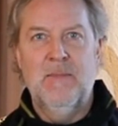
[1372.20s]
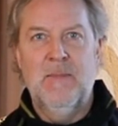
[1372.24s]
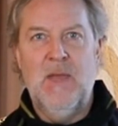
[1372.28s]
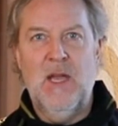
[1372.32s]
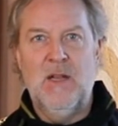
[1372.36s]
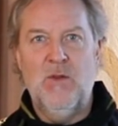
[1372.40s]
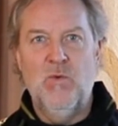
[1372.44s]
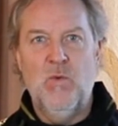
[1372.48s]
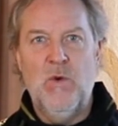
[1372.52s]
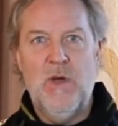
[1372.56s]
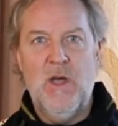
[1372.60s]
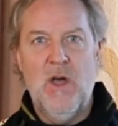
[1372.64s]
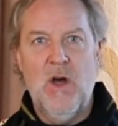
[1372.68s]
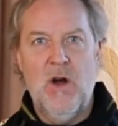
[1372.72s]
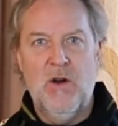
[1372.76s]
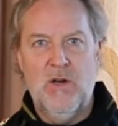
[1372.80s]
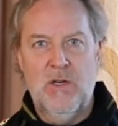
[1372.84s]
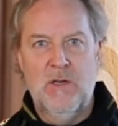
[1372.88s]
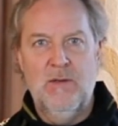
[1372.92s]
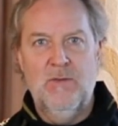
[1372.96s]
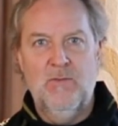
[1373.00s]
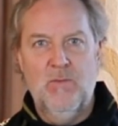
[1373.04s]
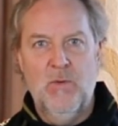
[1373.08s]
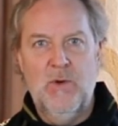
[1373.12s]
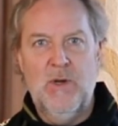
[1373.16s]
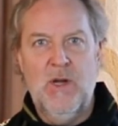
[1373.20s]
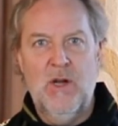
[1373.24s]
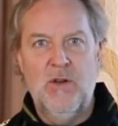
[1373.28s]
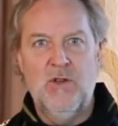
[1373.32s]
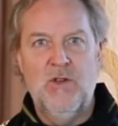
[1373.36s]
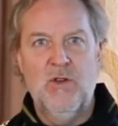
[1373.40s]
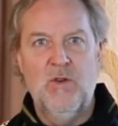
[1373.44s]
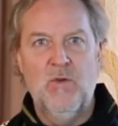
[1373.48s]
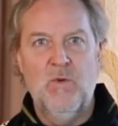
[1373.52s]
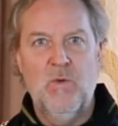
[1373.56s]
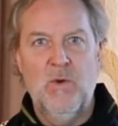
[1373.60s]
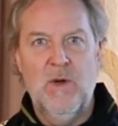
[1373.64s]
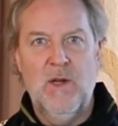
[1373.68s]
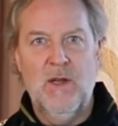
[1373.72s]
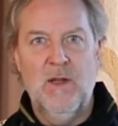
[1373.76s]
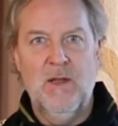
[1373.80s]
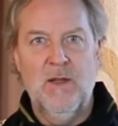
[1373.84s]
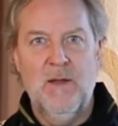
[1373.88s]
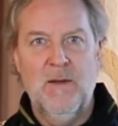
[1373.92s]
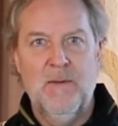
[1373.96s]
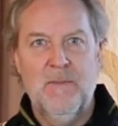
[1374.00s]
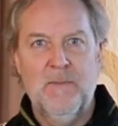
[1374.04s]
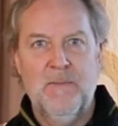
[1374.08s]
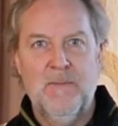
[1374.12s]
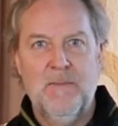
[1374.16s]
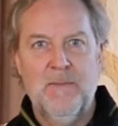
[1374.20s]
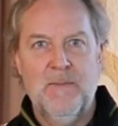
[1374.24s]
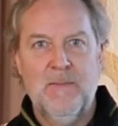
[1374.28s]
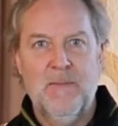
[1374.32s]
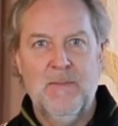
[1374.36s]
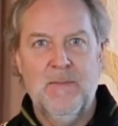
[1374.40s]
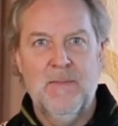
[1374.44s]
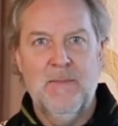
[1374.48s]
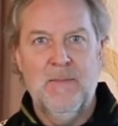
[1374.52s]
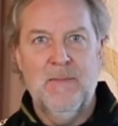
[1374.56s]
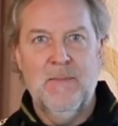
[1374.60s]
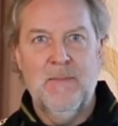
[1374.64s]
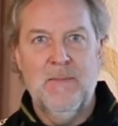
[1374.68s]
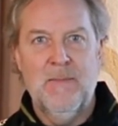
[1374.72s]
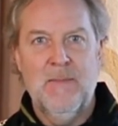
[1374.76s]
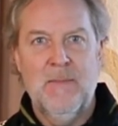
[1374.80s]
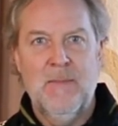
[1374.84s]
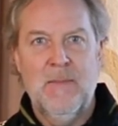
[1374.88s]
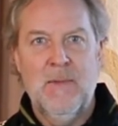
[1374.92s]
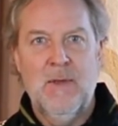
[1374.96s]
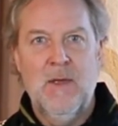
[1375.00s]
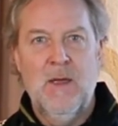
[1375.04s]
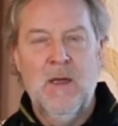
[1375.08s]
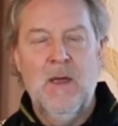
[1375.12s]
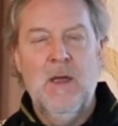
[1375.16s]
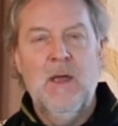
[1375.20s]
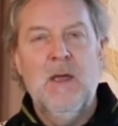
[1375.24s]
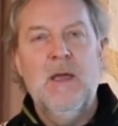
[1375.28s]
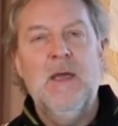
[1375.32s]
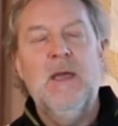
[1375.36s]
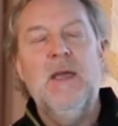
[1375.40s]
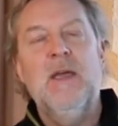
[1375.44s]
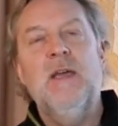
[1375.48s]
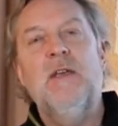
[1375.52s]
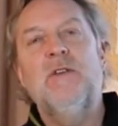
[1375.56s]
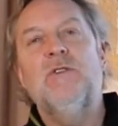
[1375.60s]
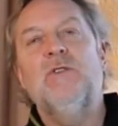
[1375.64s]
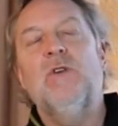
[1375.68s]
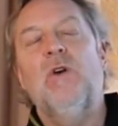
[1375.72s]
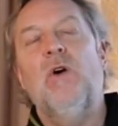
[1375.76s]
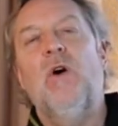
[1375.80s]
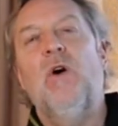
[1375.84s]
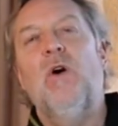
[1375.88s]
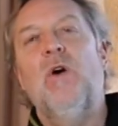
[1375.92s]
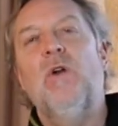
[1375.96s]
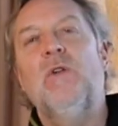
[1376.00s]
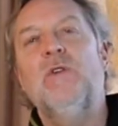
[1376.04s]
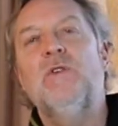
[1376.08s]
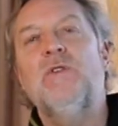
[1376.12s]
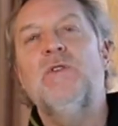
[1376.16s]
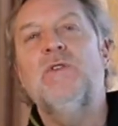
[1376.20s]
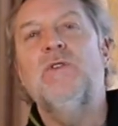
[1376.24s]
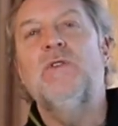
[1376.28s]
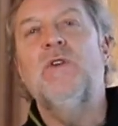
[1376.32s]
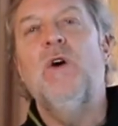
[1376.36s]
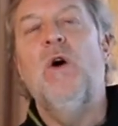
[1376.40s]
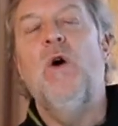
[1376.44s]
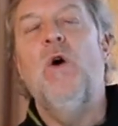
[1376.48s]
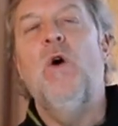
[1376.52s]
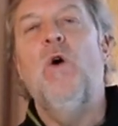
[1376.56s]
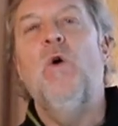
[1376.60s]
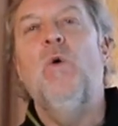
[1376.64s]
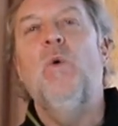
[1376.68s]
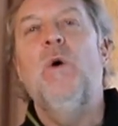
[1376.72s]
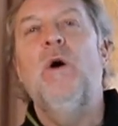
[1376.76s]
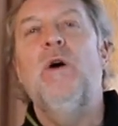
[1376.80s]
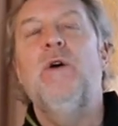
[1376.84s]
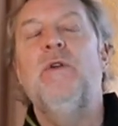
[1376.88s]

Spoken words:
that we are doing is also